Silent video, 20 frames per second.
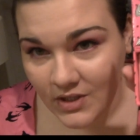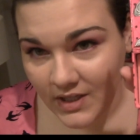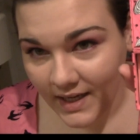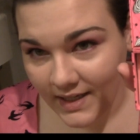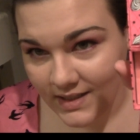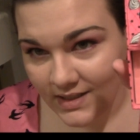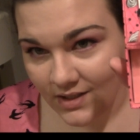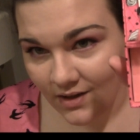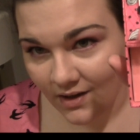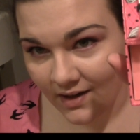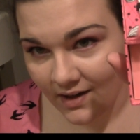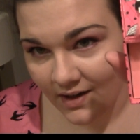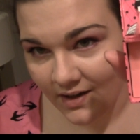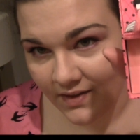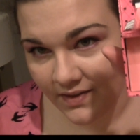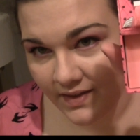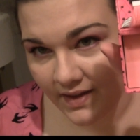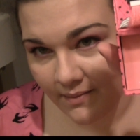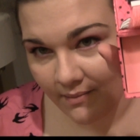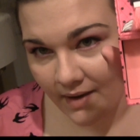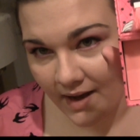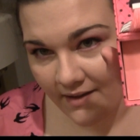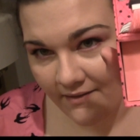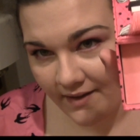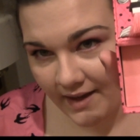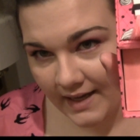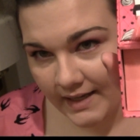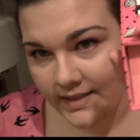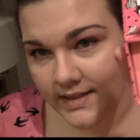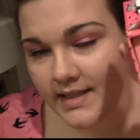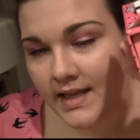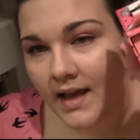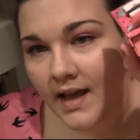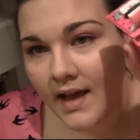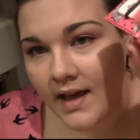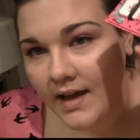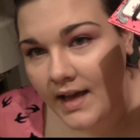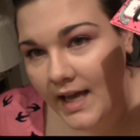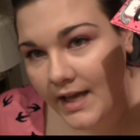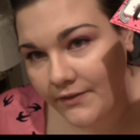shades darker than my face.
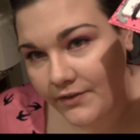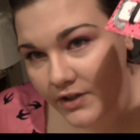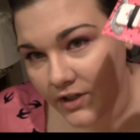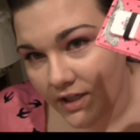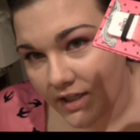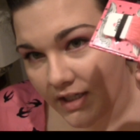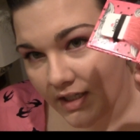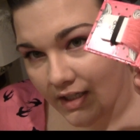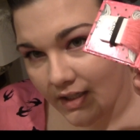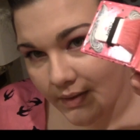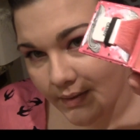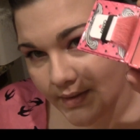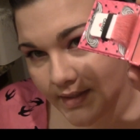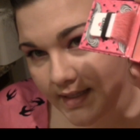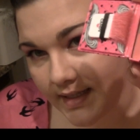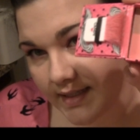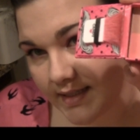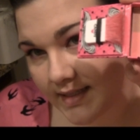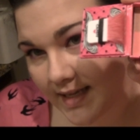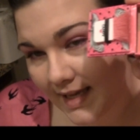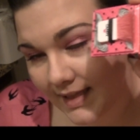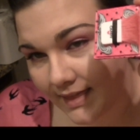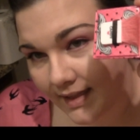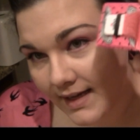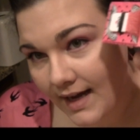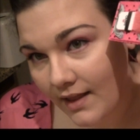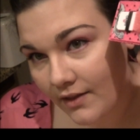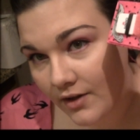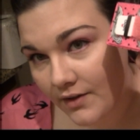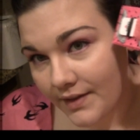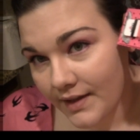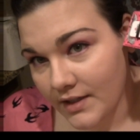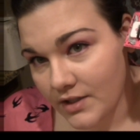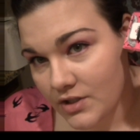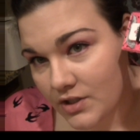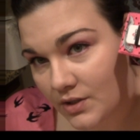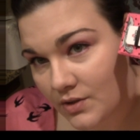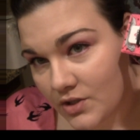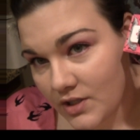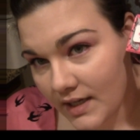If you're going to use this, take the color that
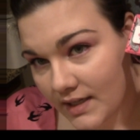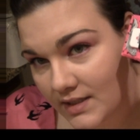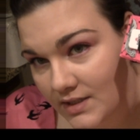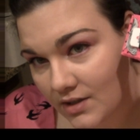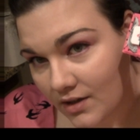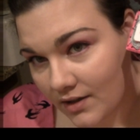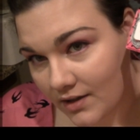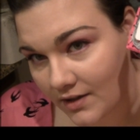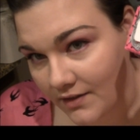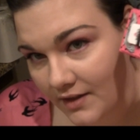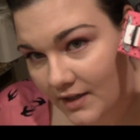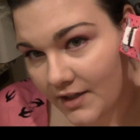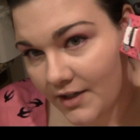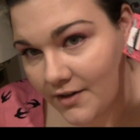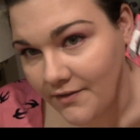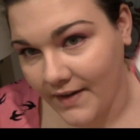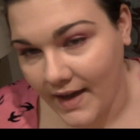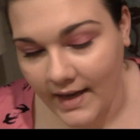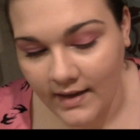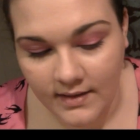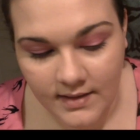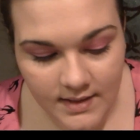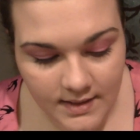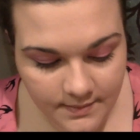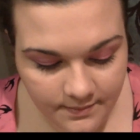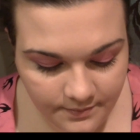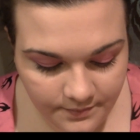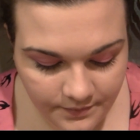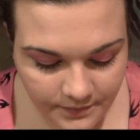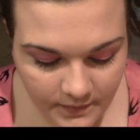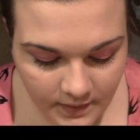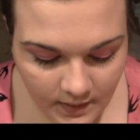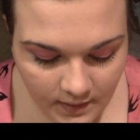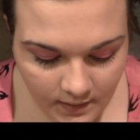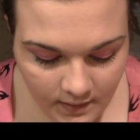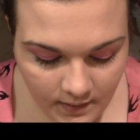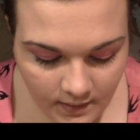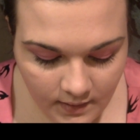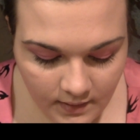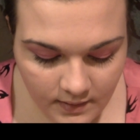is 2 shades darker than your face.
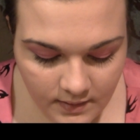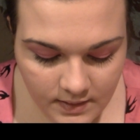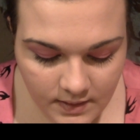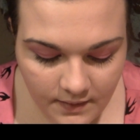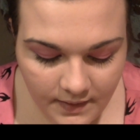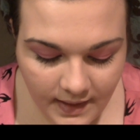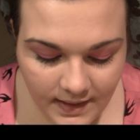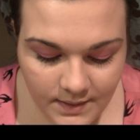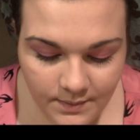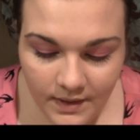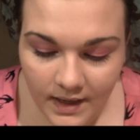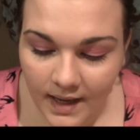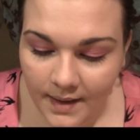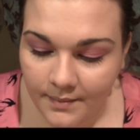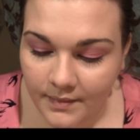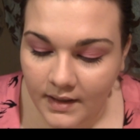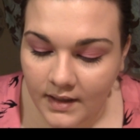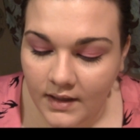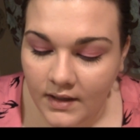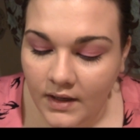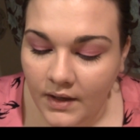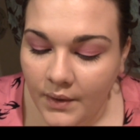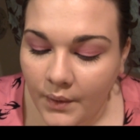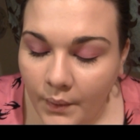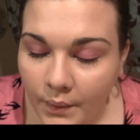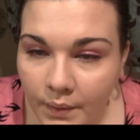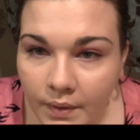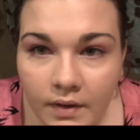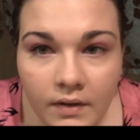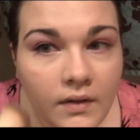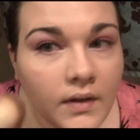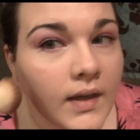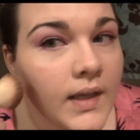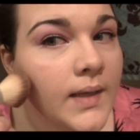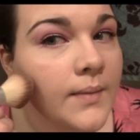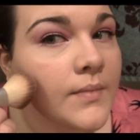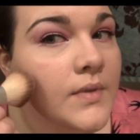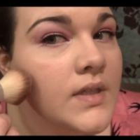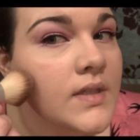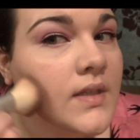So that's what I'm going to do.
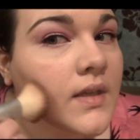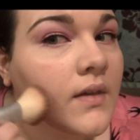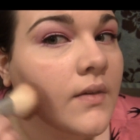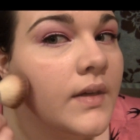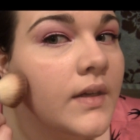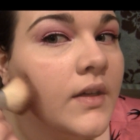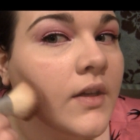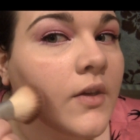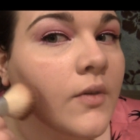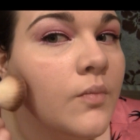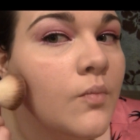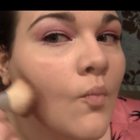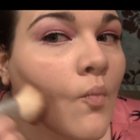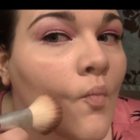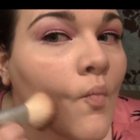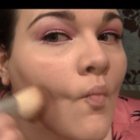And I'm just going to